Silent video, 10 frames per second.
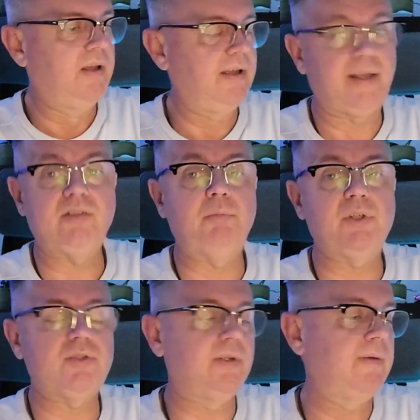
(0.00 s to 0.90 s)

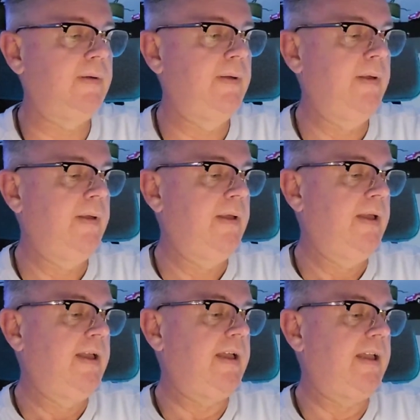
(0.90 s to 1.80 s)
exhibition.
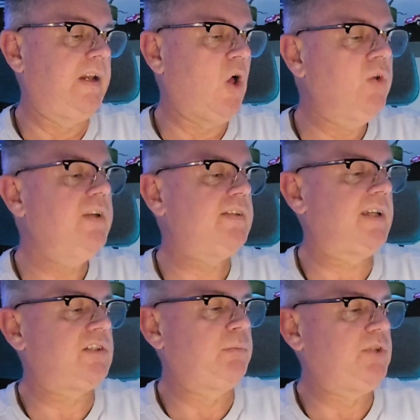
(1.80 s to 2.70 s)
And on this
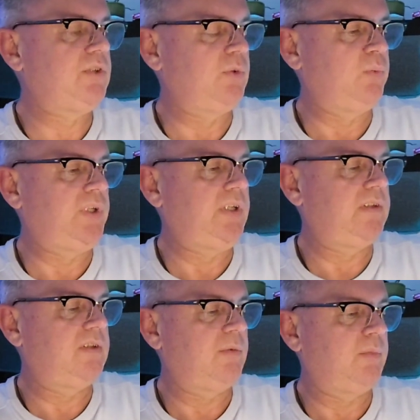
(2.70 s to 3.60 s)
exhibition, we did
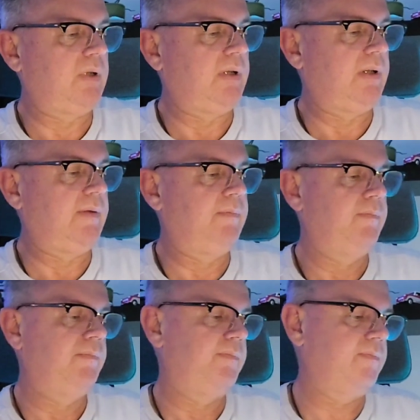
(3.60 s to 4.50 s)
some
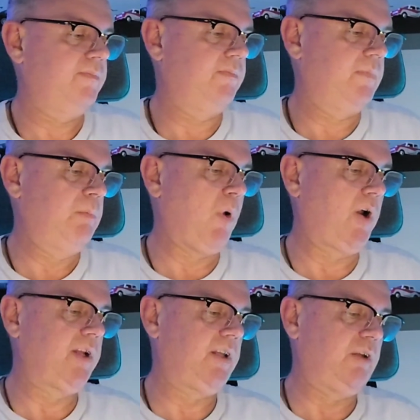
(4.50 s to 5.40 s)

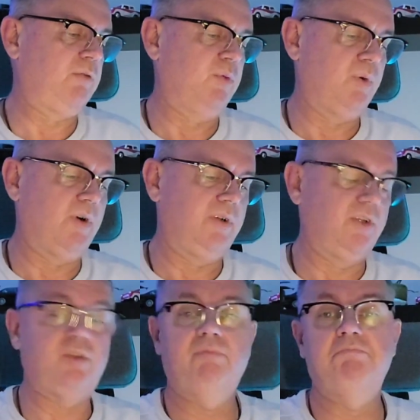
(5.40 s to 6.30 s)
marketing for the
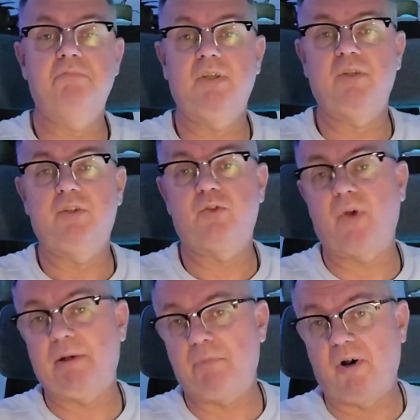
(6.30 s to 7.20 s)

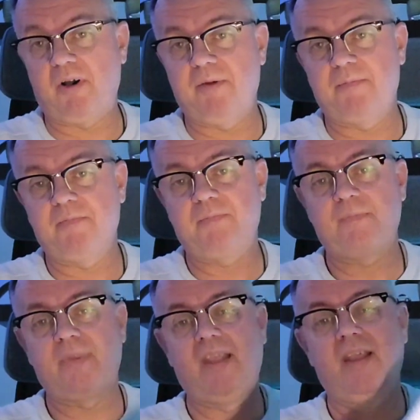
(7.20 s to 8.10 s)
trademark.
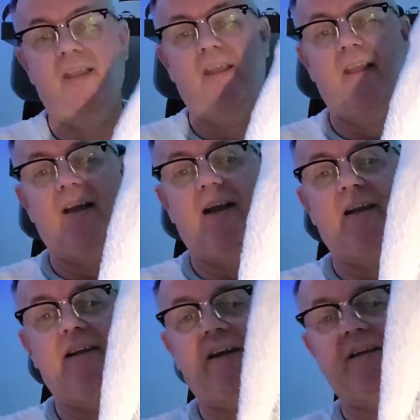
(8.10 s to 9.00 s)

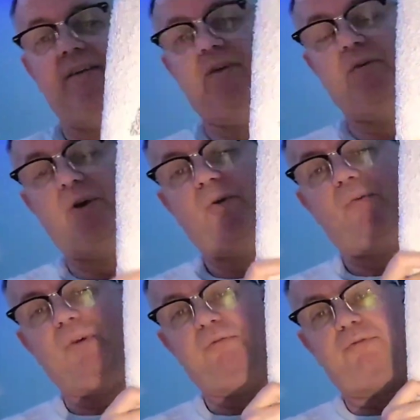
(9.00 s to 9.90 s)
And I don't
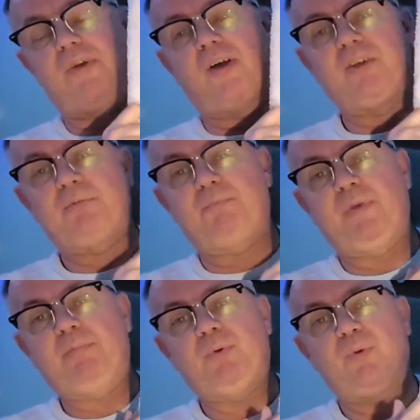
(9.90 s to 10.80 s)
know if other
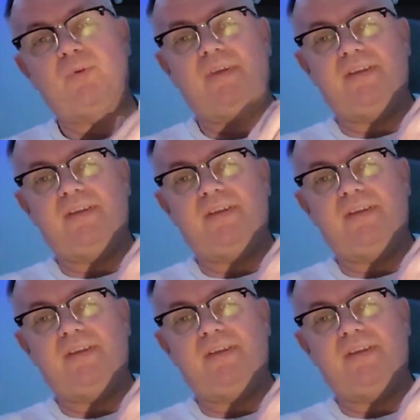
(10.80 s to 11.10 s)
people,